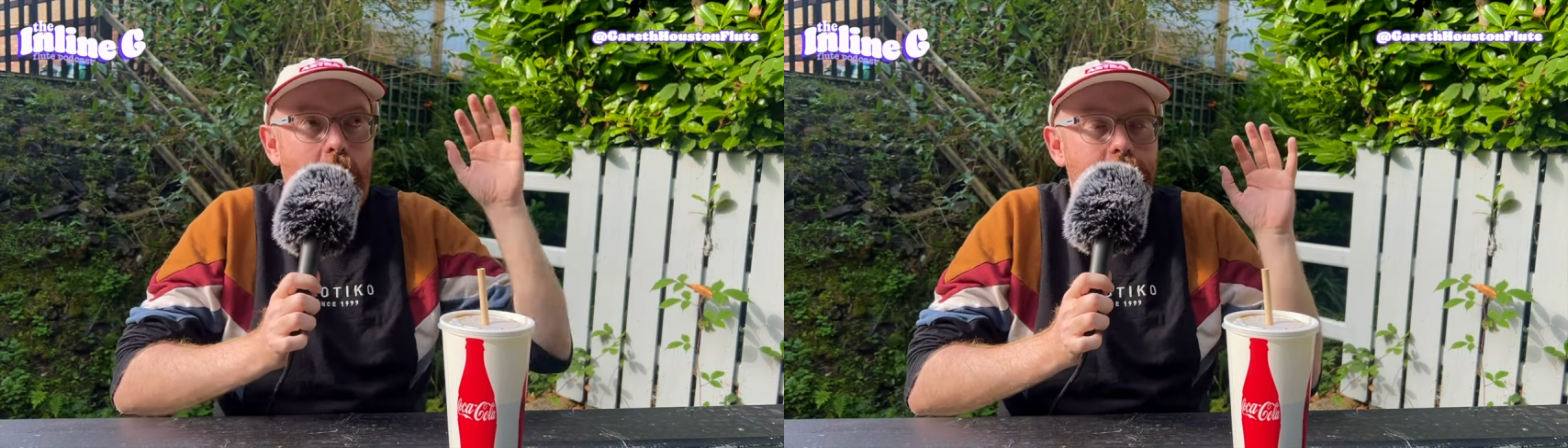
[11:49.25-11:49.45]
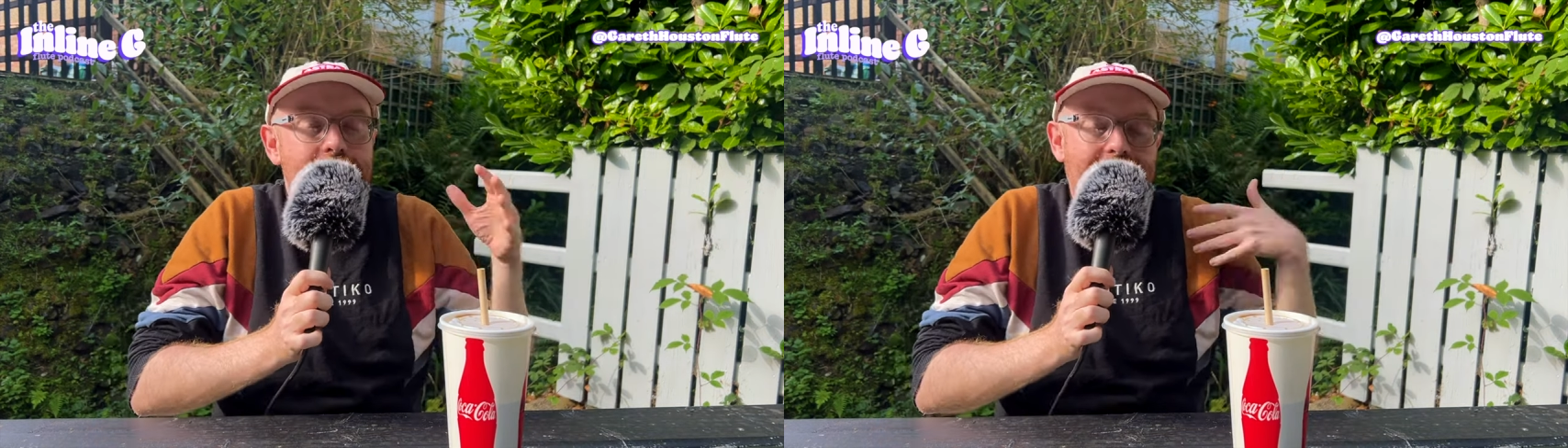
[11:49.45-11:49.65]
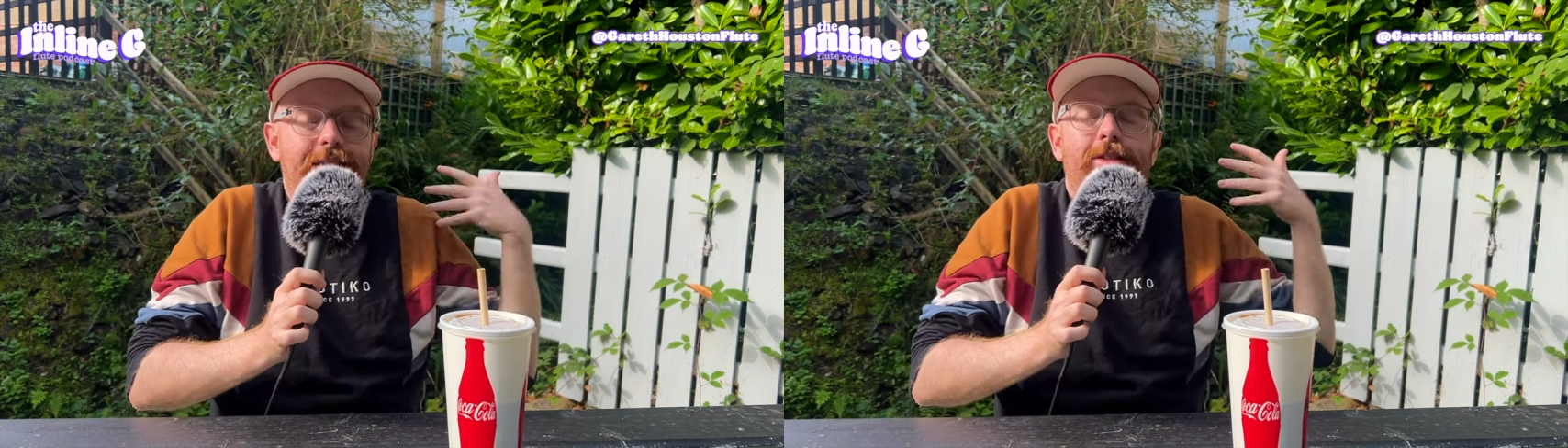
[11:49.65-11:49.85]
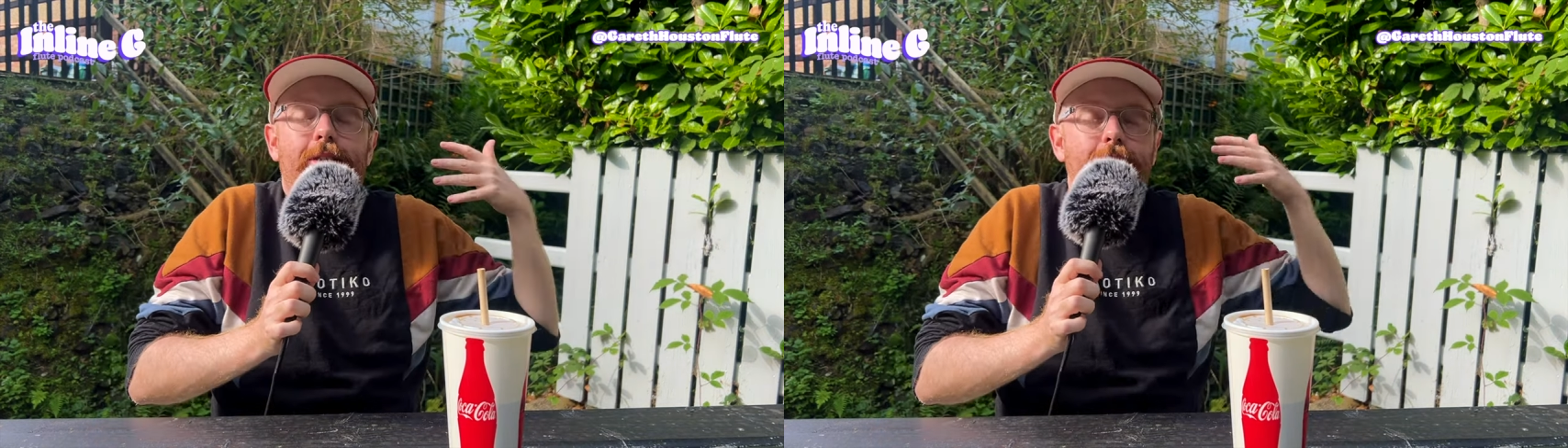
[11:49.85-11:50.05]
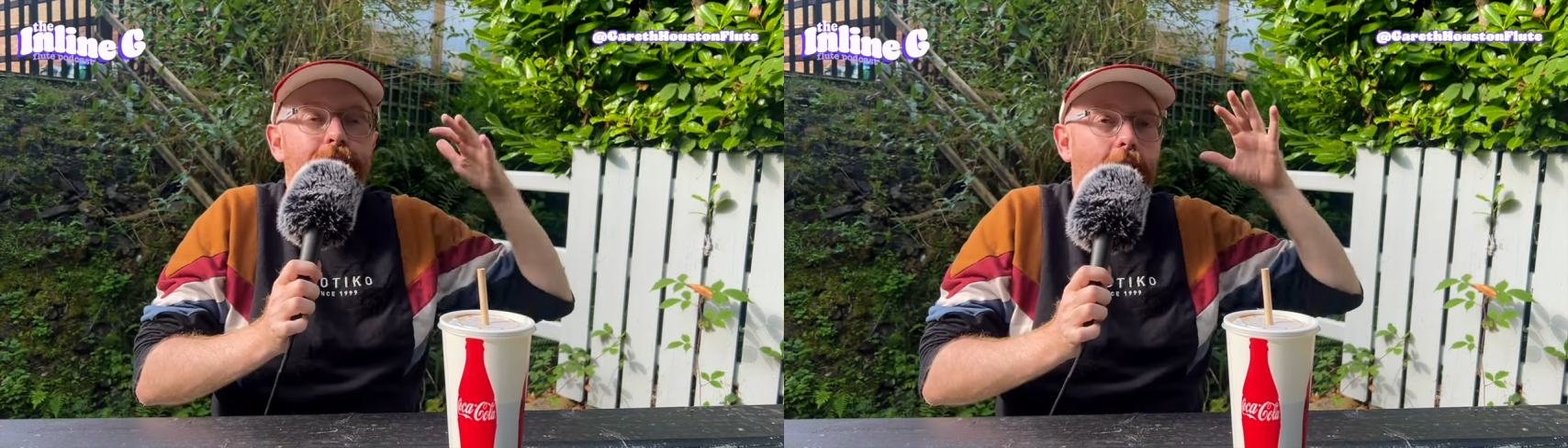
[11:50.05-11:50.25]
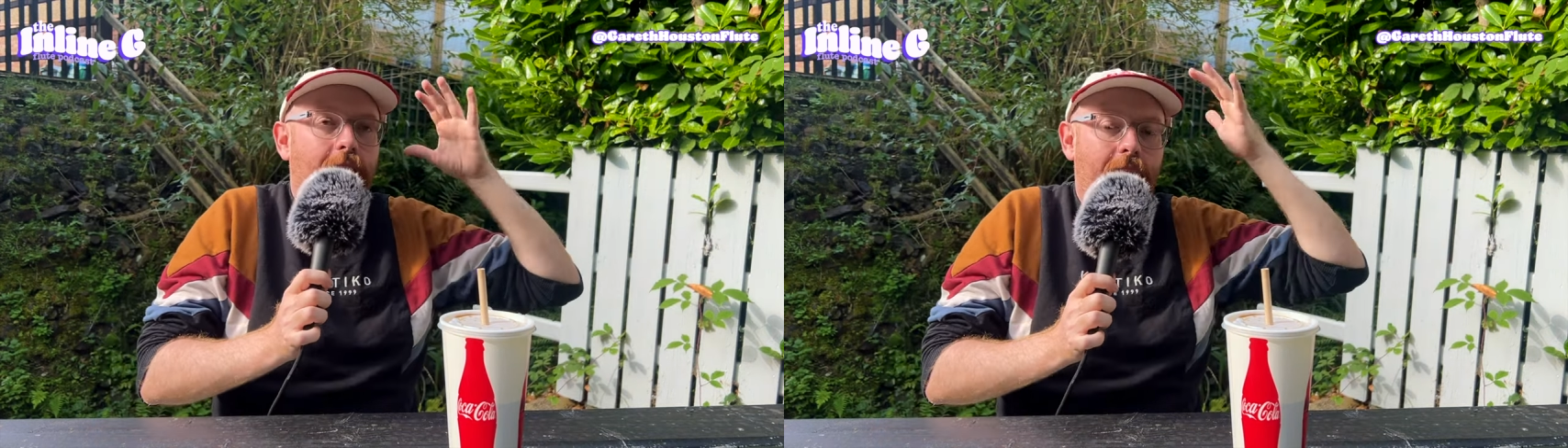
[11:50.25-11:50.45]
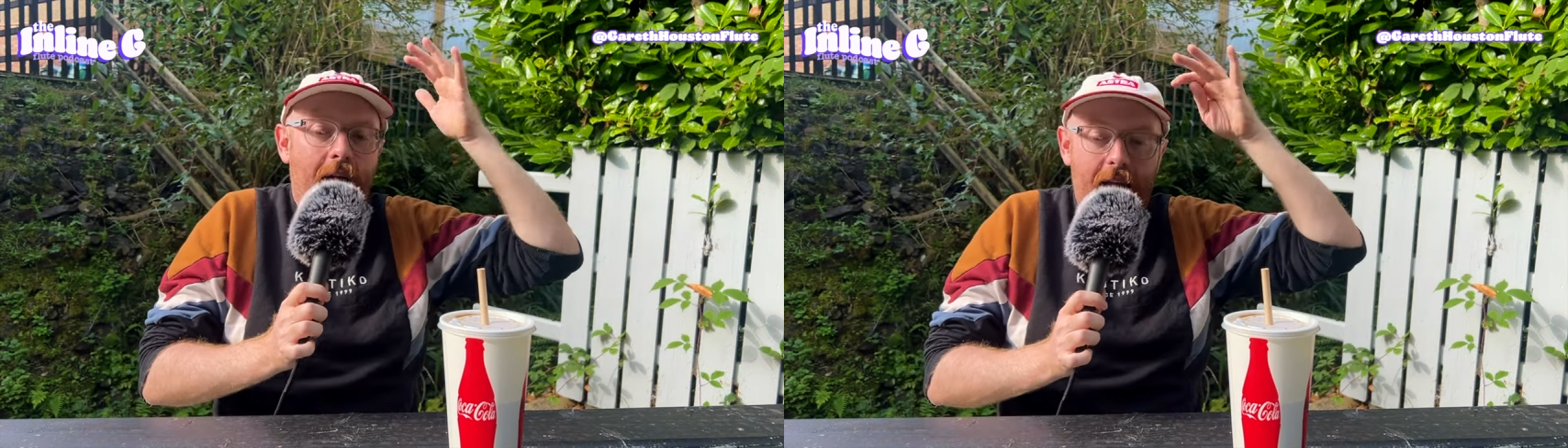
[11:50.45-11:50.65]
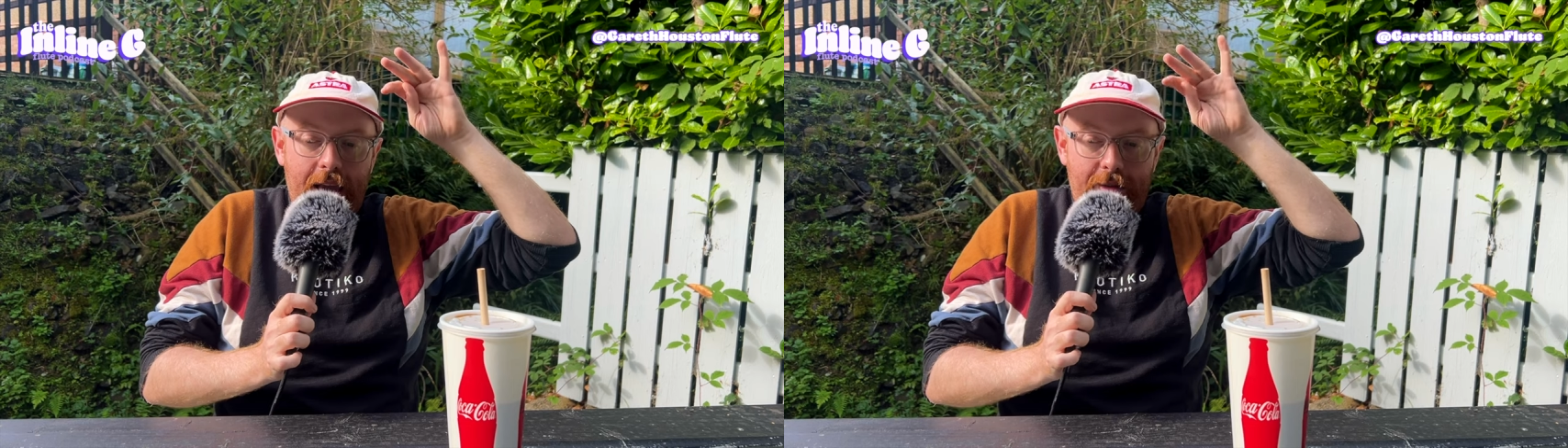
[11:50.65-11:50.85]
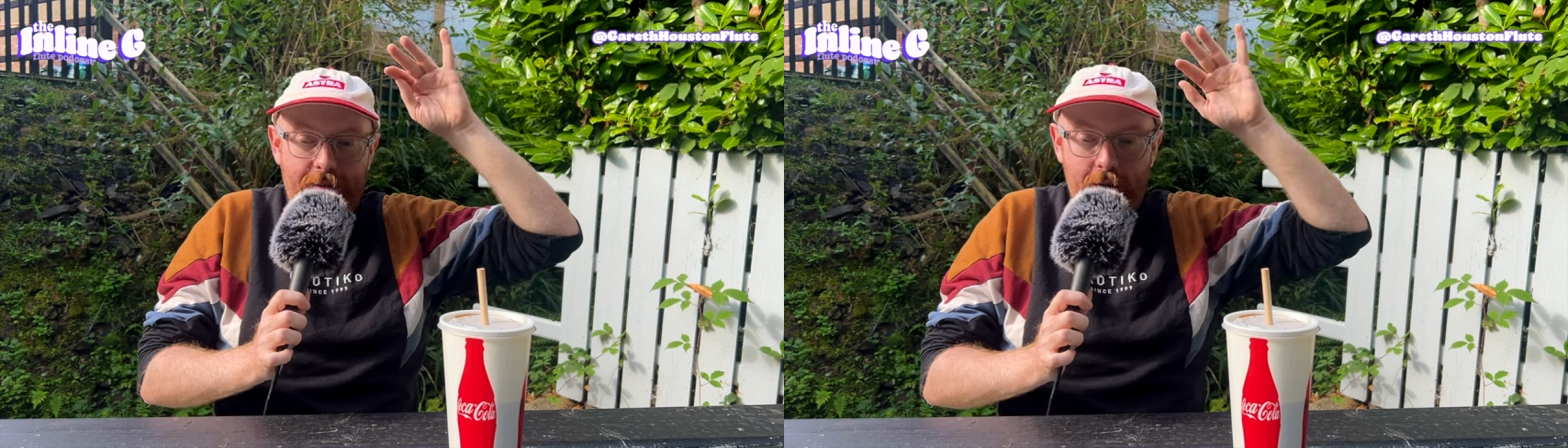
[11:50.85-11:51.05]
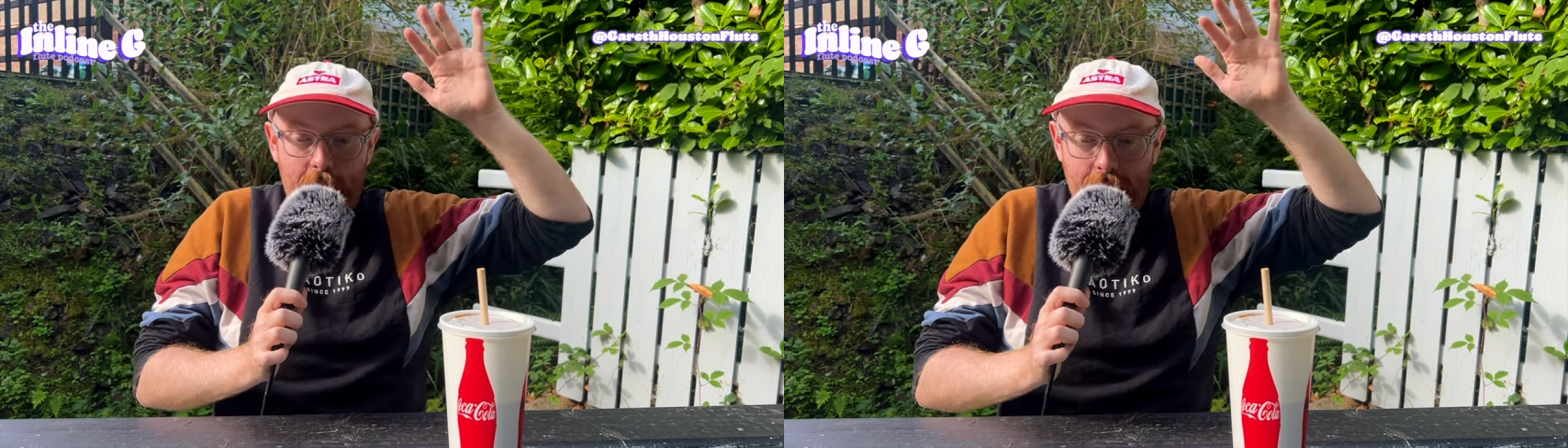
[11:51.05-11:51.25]
art isn't some fucking
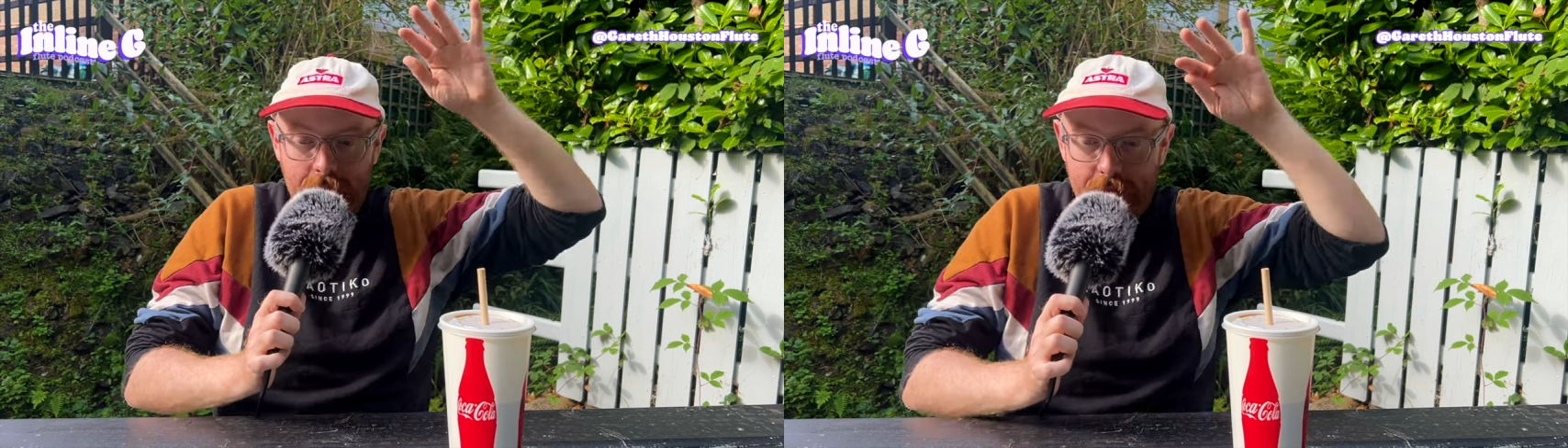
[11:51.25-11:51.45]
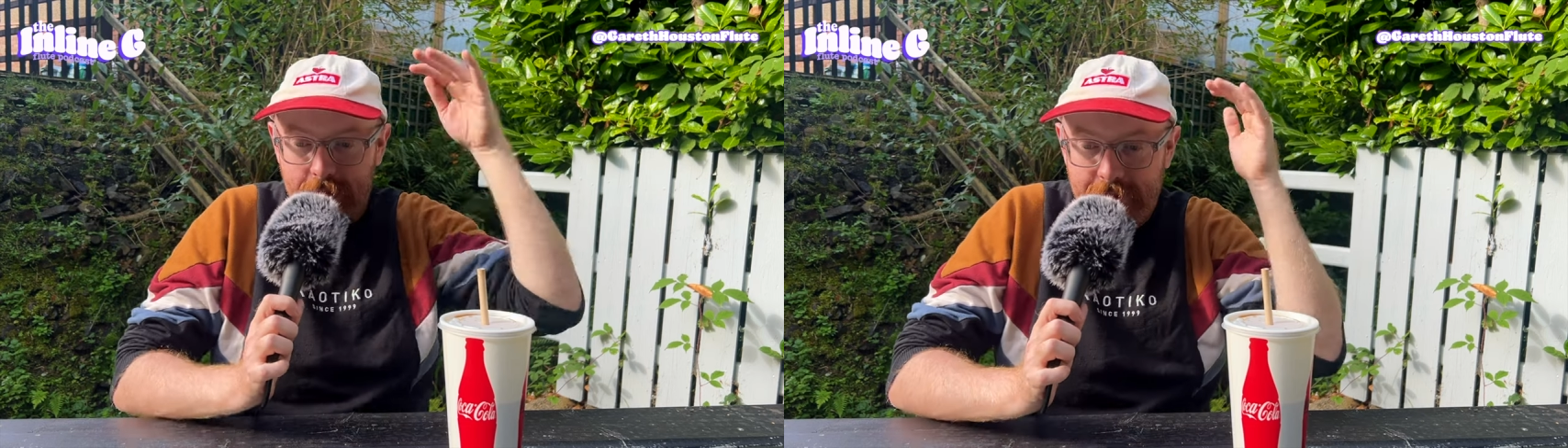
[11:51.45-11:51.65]
highfalutin,